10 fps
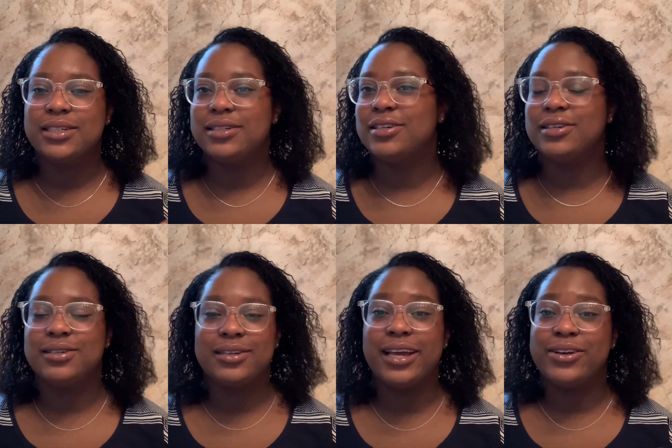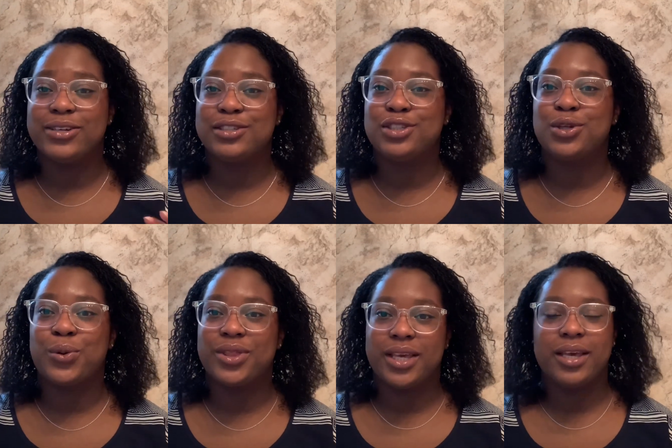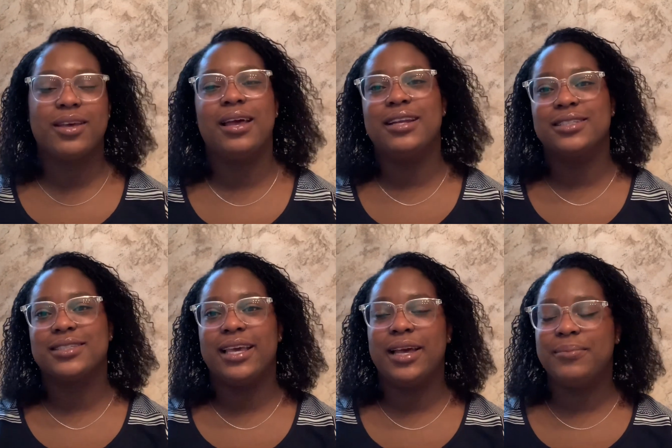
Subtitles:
hair is so thick. I just can't.